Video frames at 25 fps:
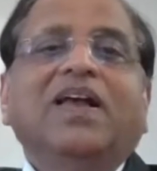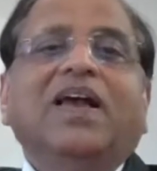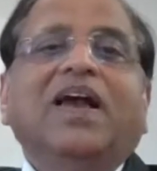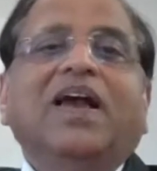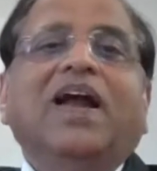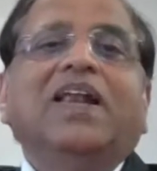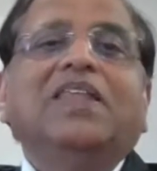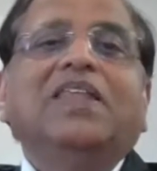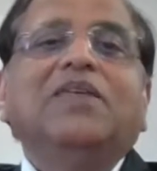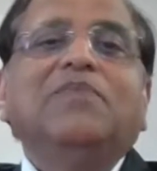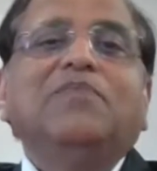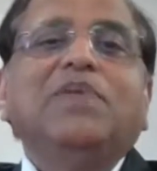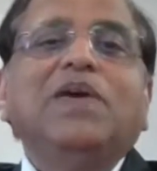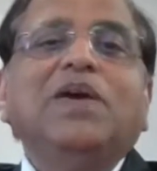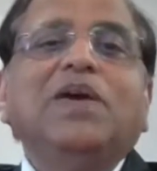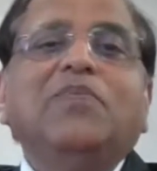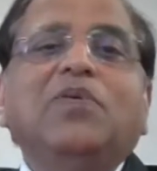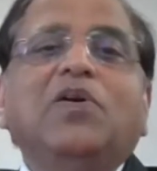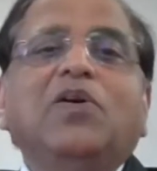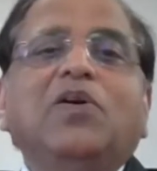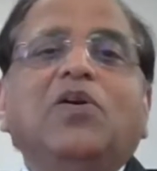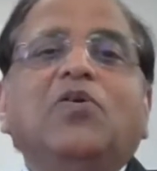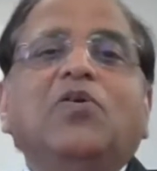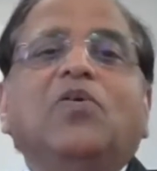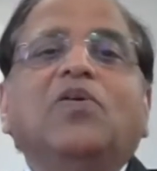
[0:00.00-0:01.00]
and the
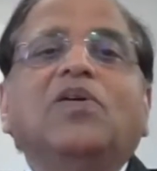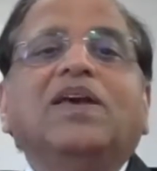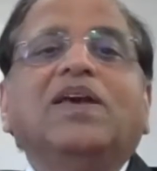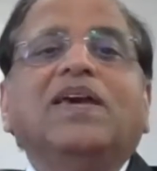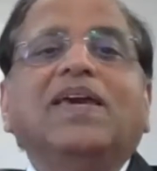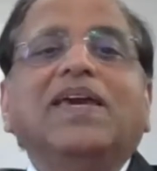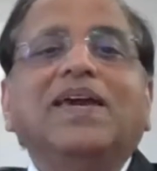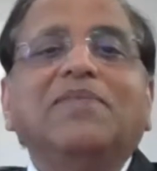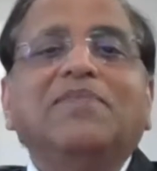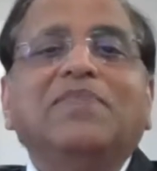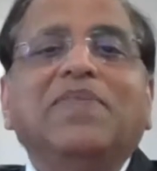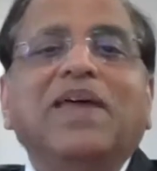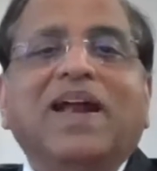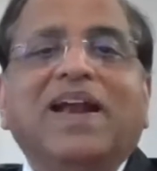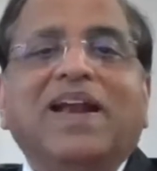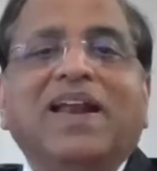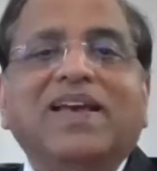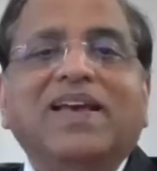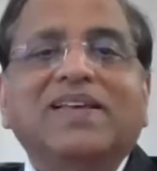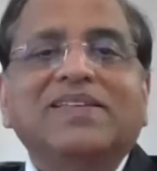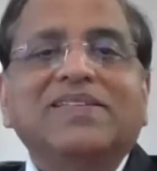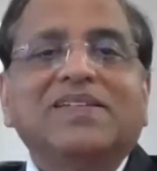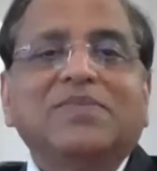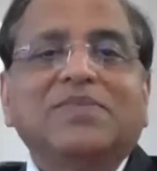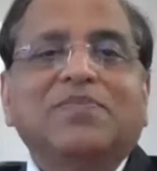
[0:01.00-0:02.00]
people don't keep that
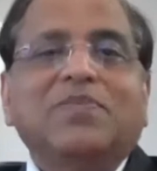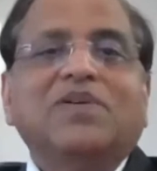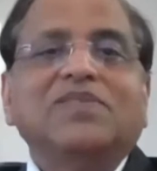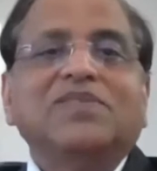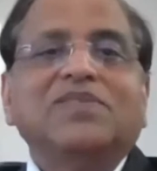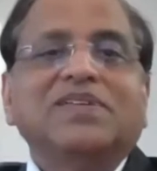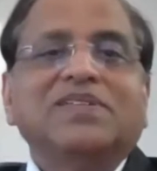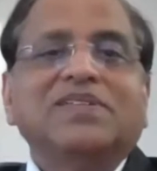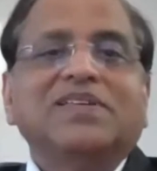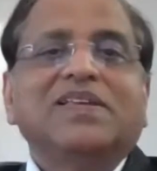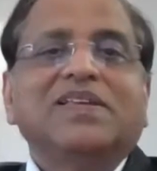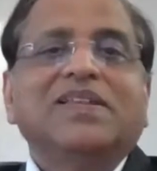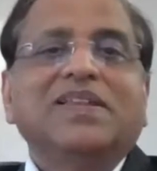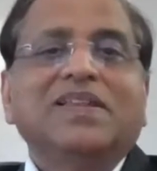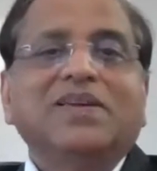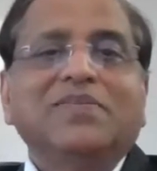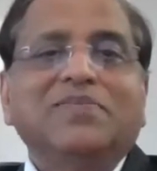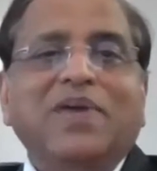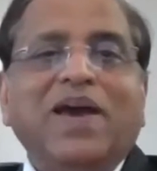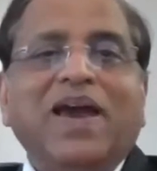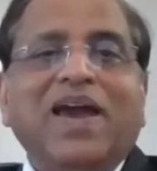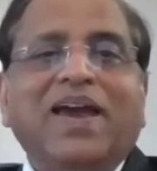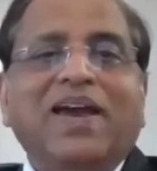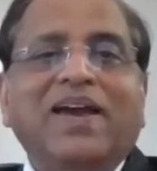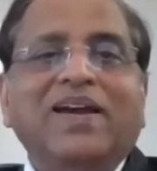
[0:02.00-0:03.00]
as deposits in the
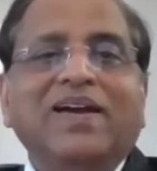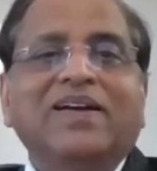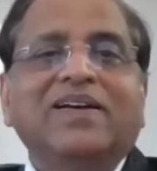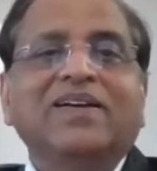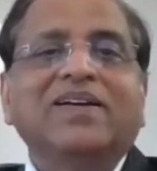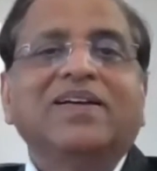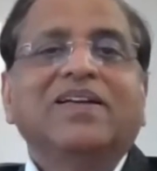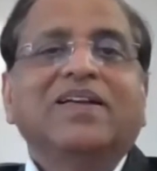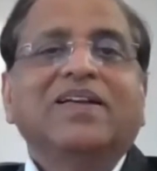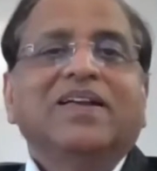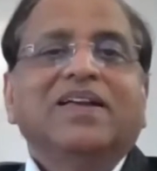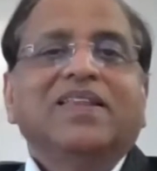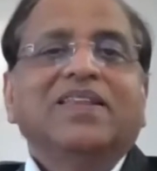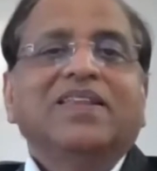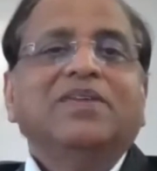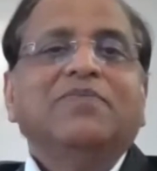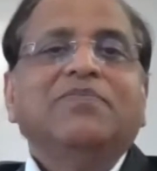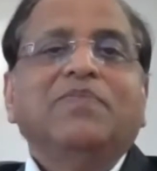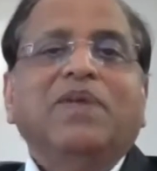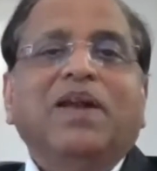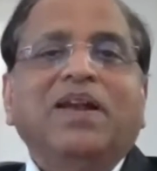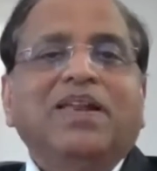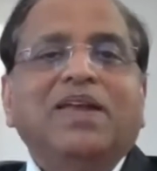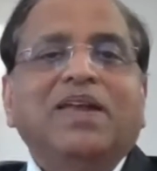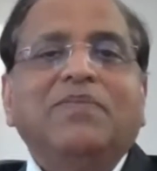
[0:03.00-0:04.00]
bank, the
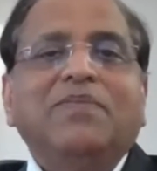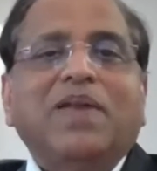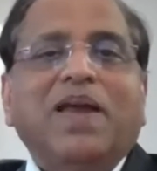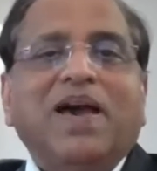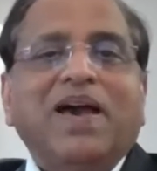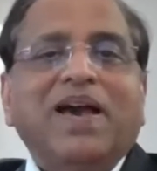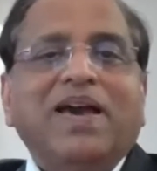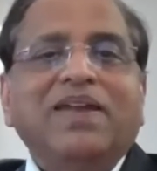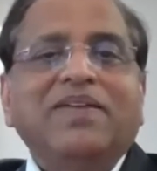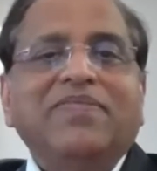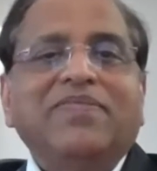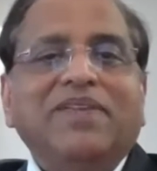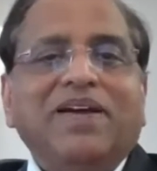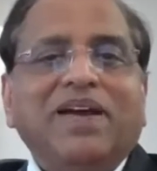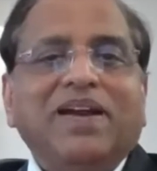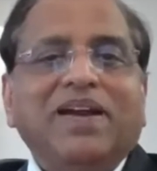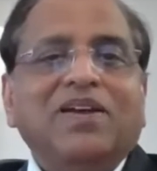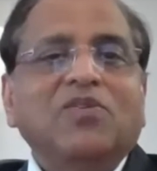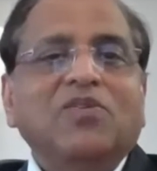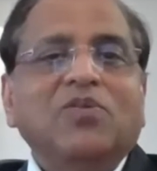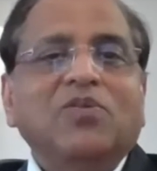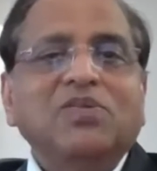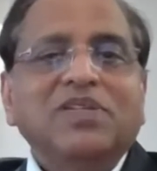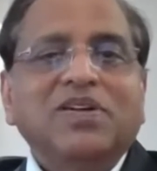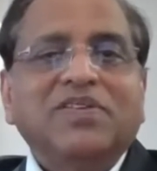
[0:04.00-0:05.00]
multiplier effect
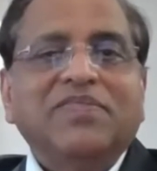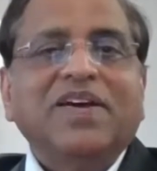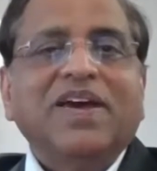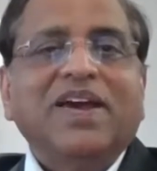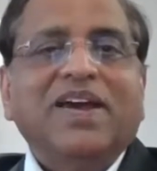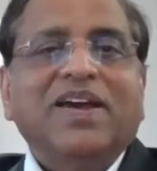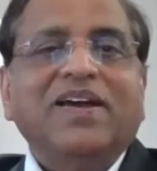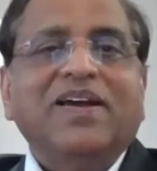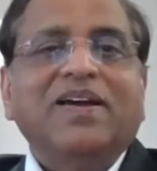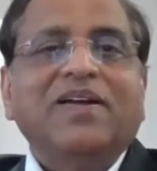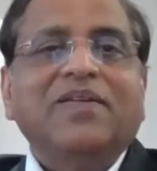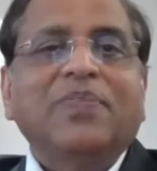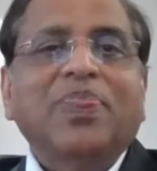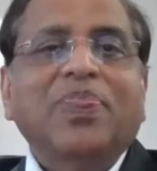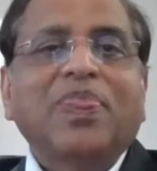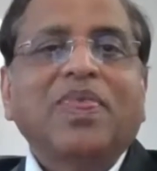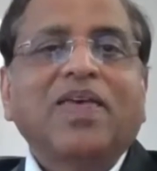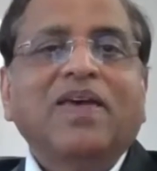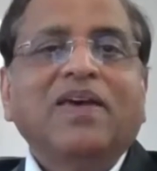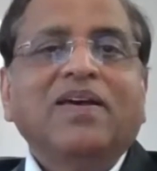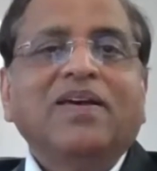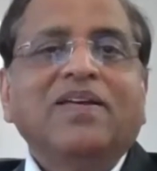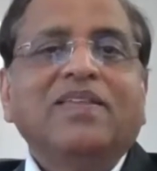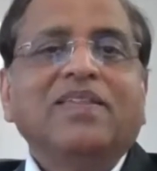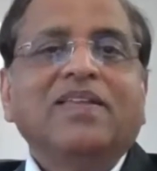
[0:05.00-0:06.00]
goes away.
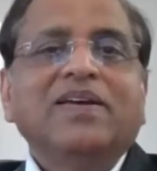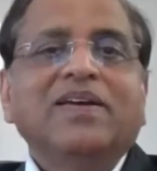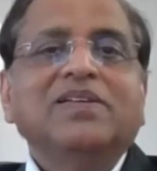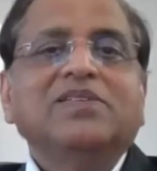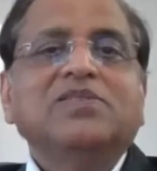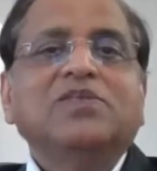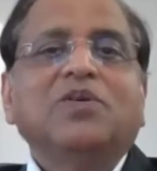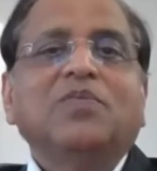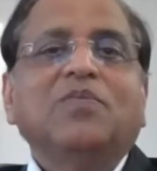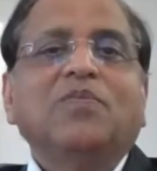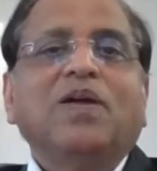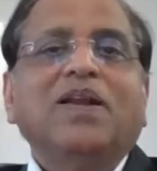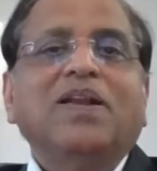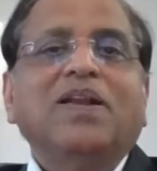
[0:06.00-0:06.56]
There is no